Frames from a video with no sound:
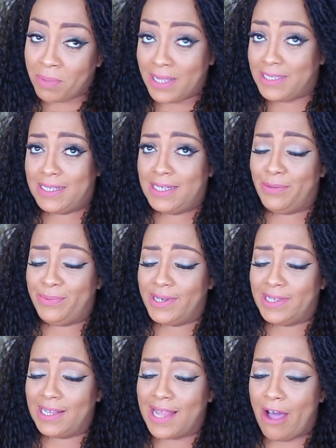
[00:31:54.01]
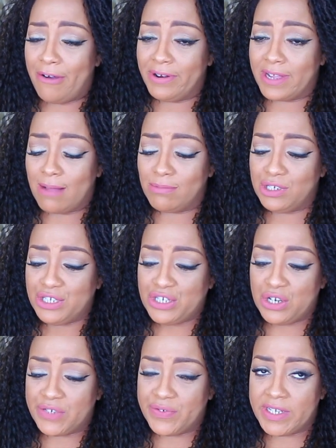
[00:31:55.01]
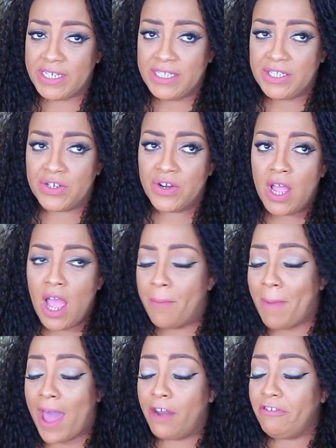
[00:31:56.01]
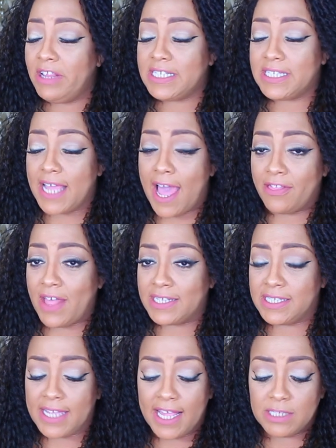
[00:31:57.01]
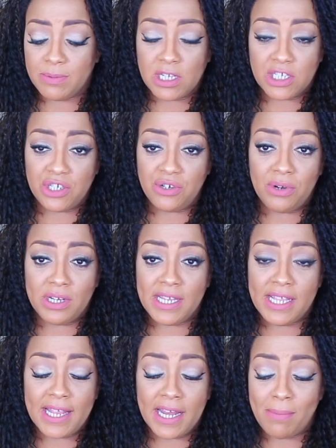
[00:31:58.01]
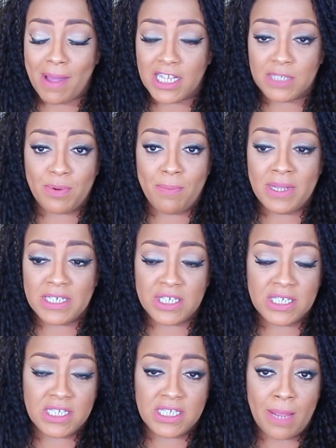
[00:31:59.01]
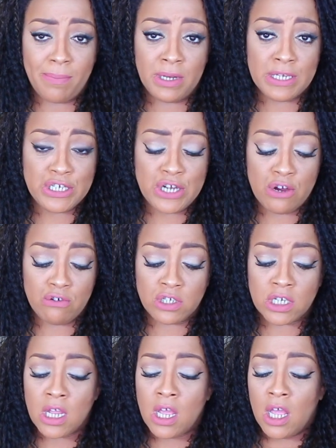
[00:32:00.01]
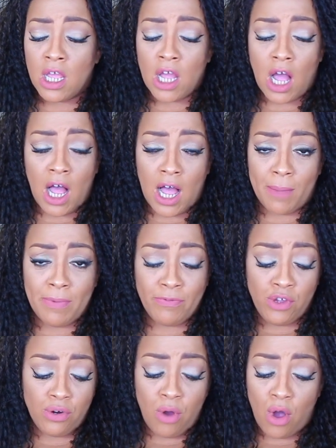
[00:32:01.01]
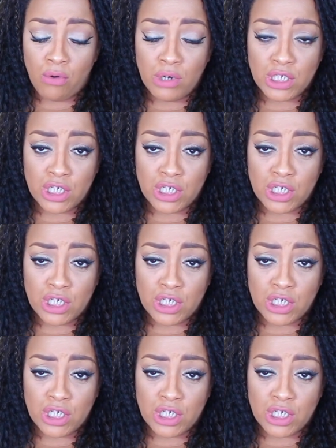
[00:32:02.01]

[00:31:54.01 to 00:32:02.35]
basically wouldn't allow her to come to the church for Easter. I don't really see how that's the case because you don't need anybody's permission to step in the church. Um, you don't own the